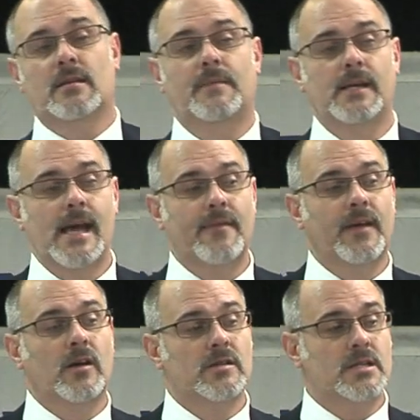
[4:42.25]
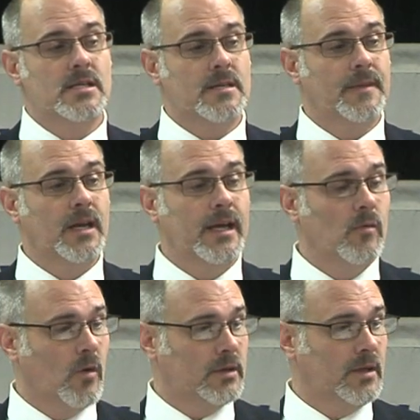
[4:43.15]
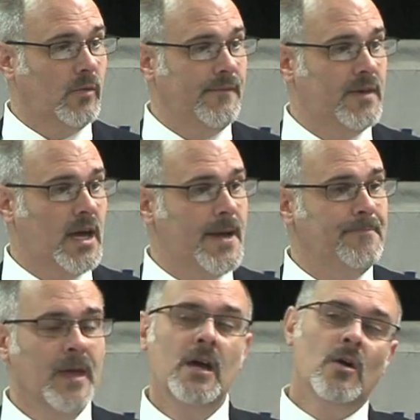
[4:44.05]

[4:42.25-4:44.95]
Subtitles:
to be down there and see some of the neat work that we've done.